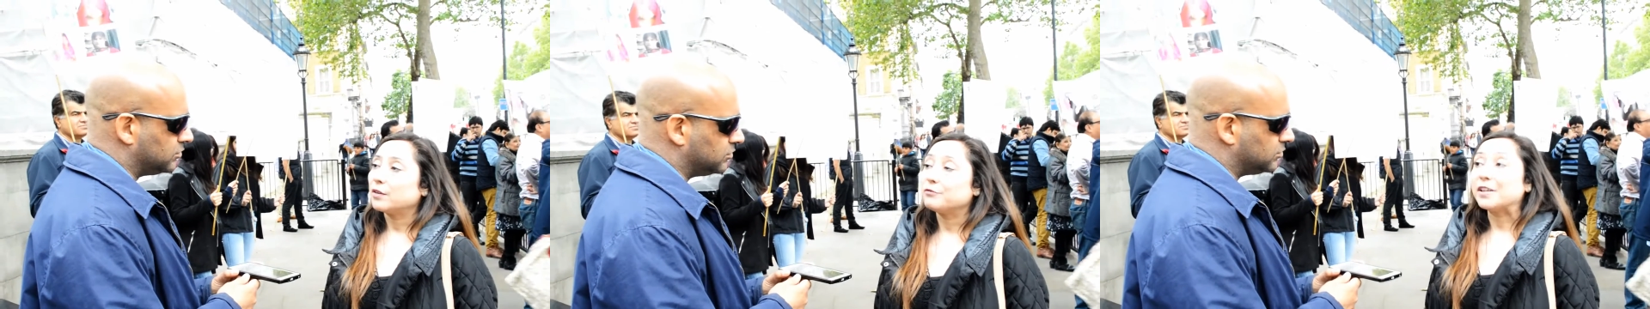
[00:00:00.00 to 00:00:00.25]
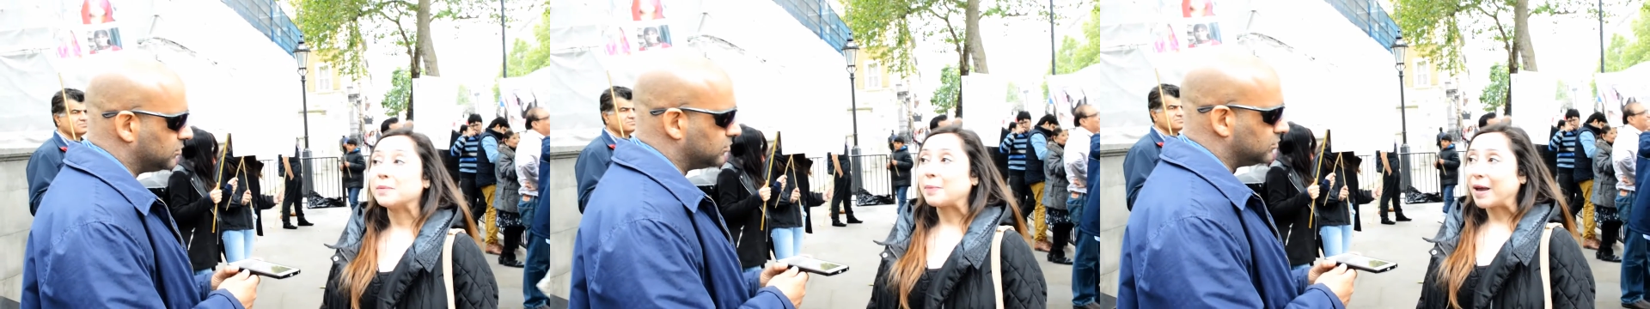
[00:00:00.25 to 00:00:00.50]

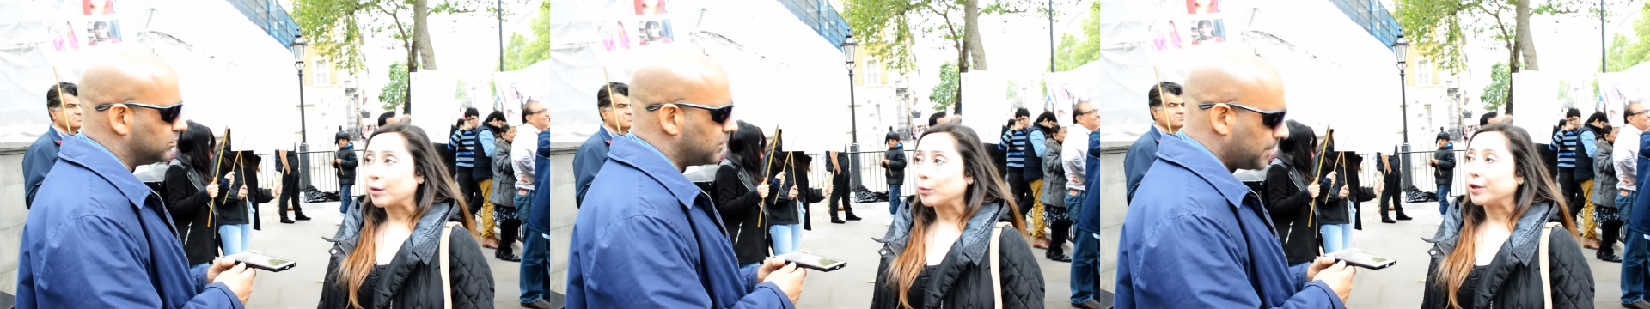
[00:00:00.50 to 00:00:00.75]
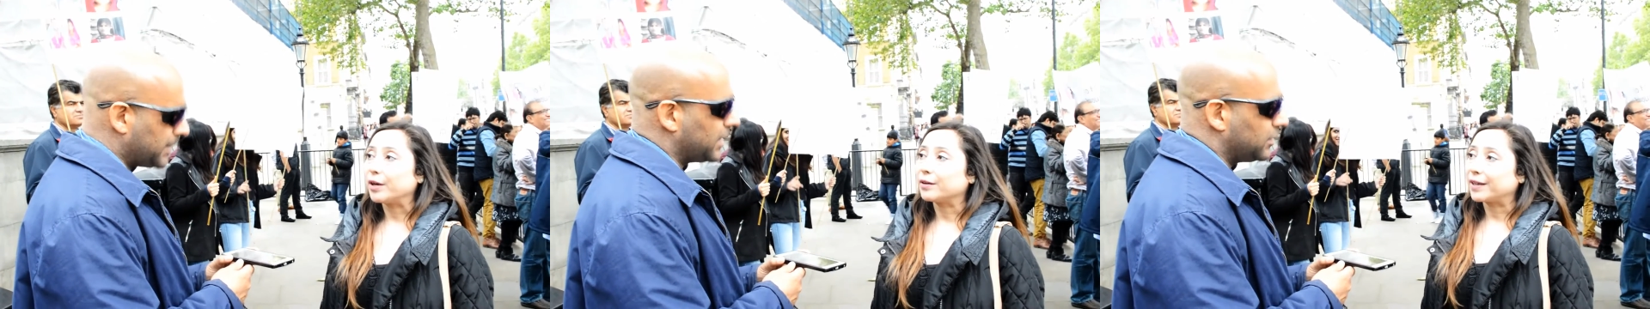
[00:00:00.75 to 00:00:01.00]
Speaker 1: feedback
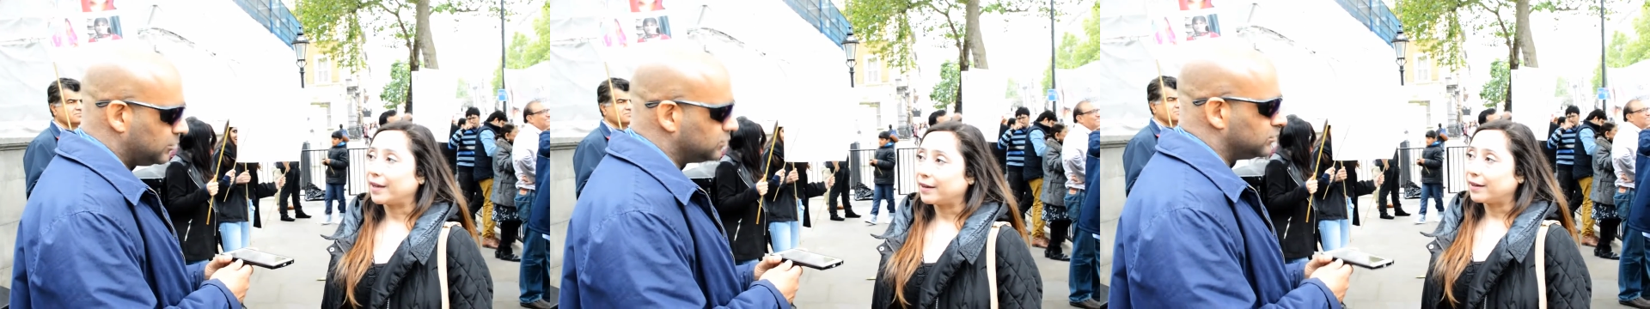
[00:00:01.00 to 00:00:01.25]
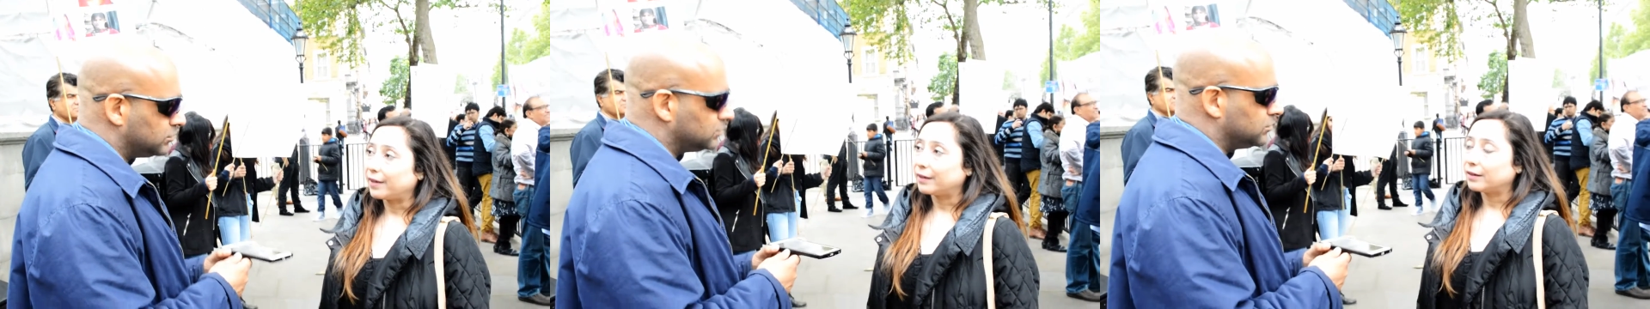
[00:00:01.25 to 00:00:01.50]
we are
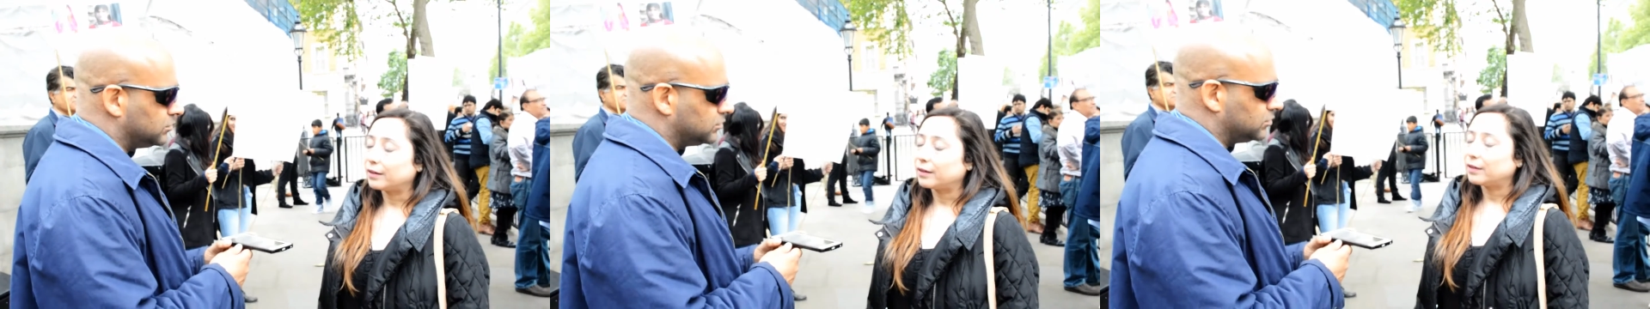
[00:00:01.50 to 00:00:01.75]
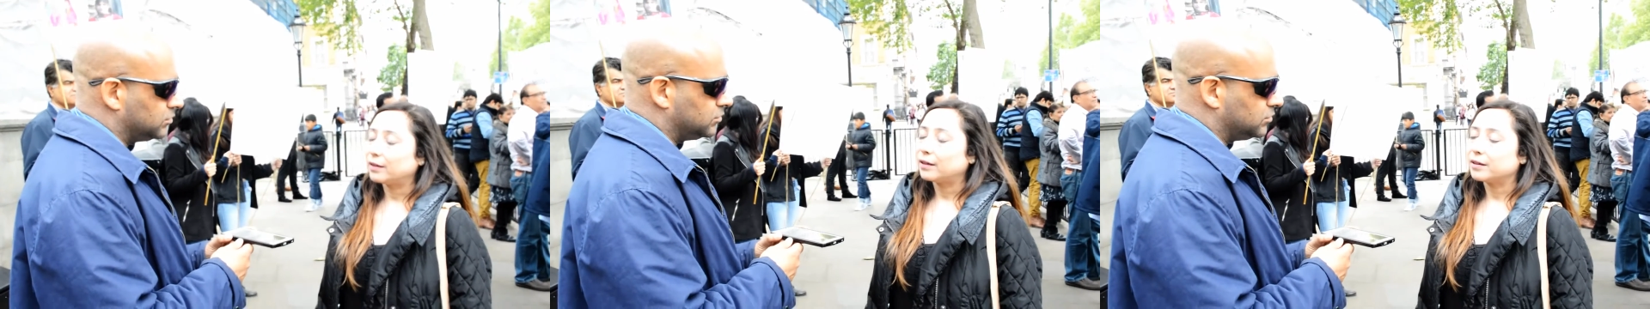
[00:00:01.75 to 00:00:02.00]
getting,
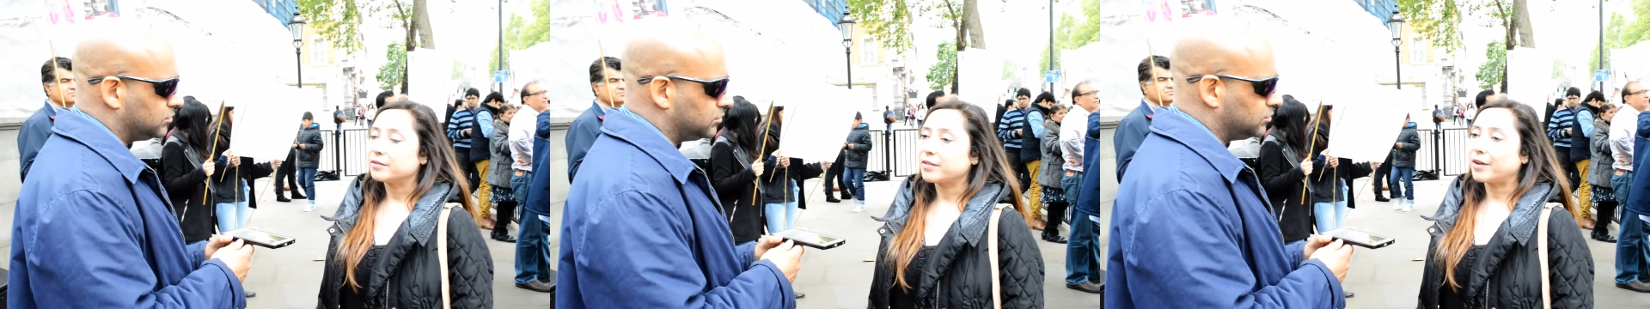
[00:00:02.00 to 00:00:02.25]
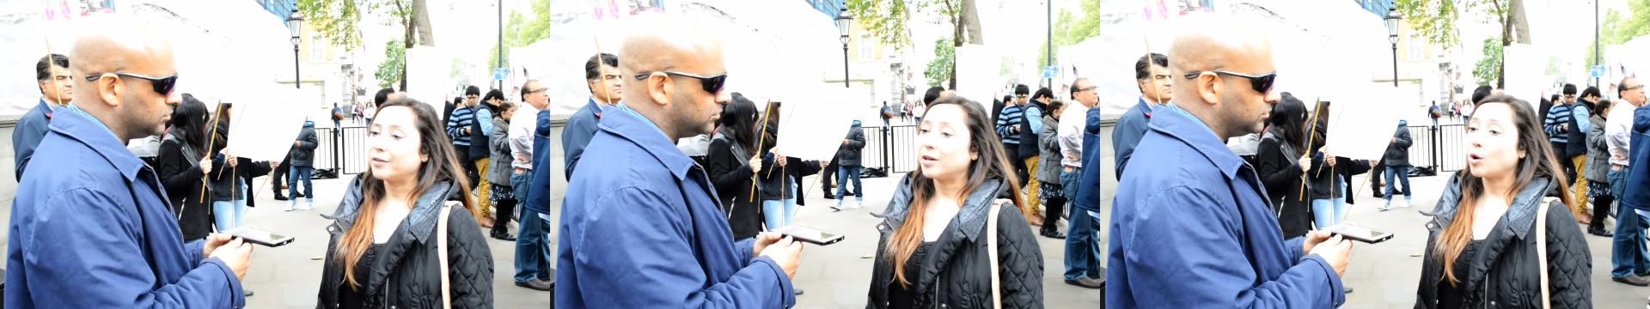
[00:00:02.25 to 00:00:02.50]
uh,
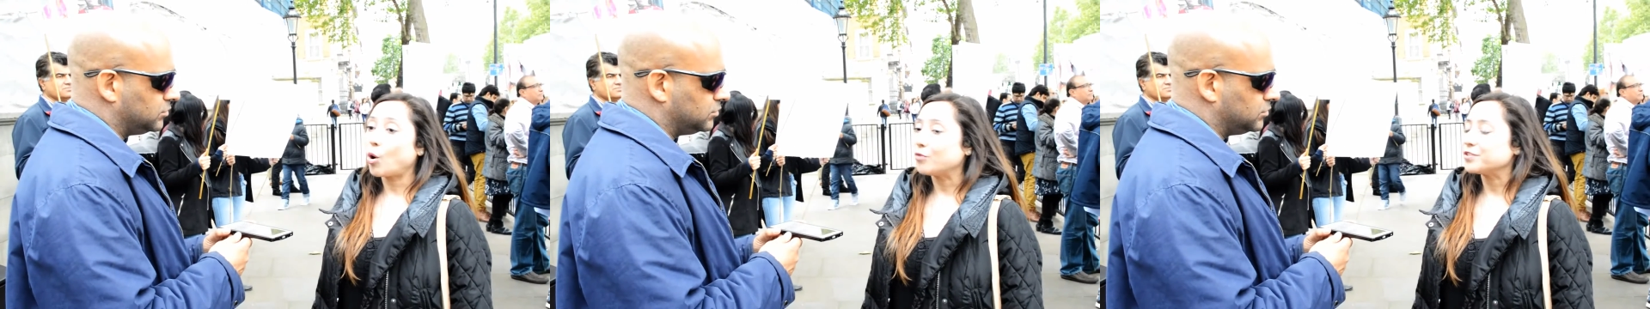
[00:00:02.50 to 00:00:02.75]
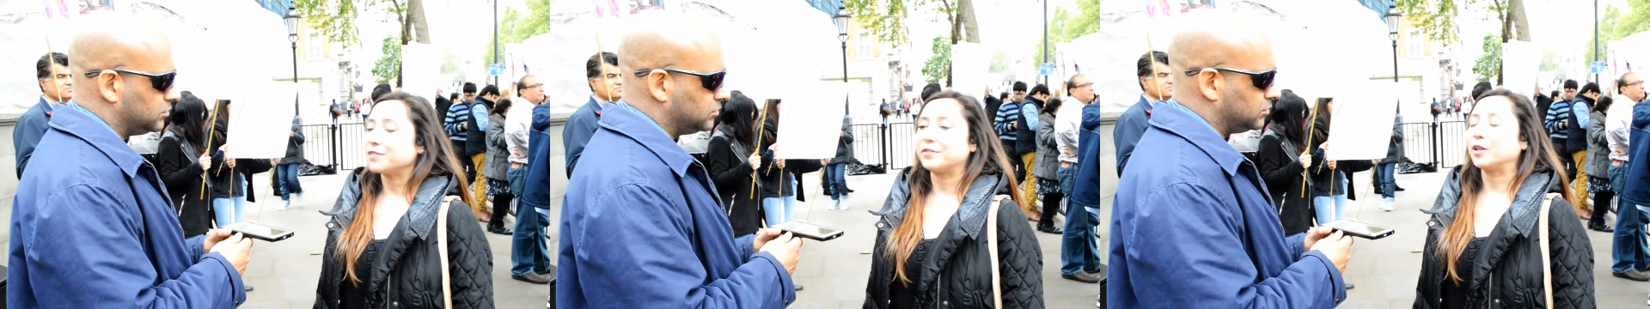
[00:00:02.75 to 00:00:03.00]
there are a lot of
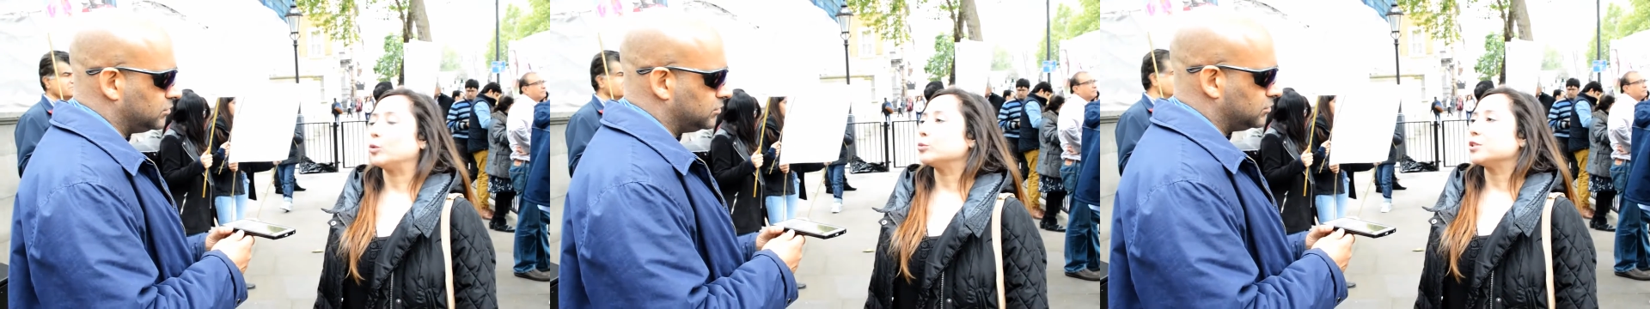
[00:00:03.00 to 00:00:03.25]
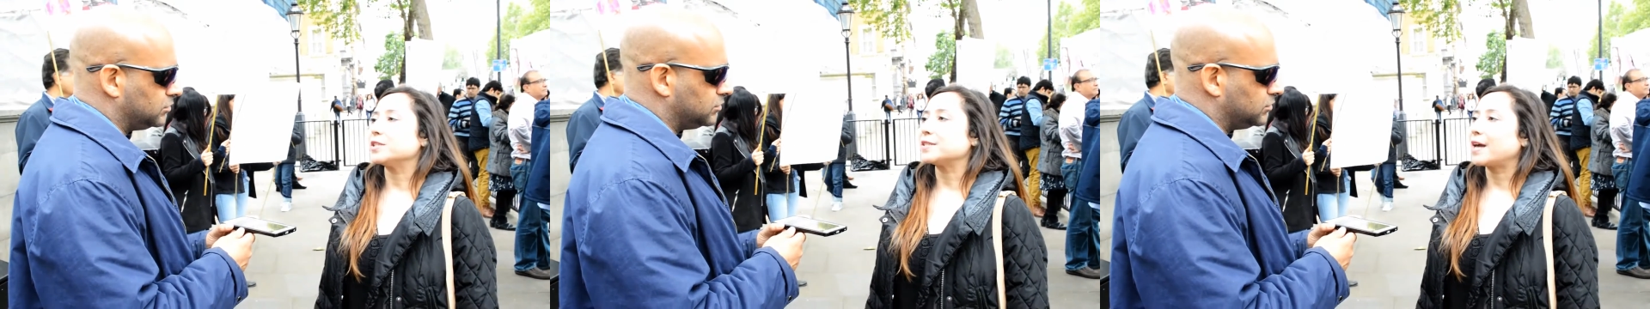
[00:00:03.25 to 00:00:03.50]

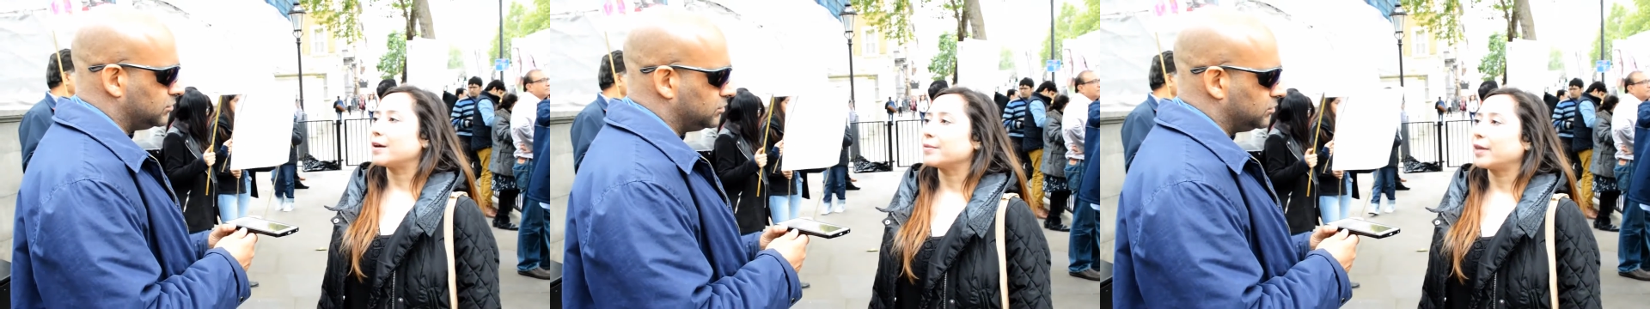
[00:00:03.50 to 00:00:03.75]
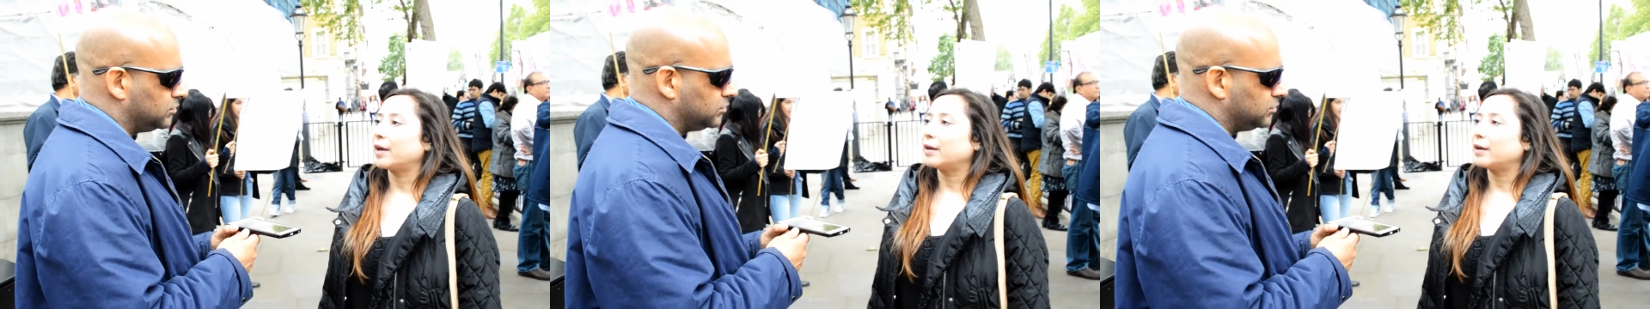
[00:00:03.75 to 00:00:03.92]
difficulties out there.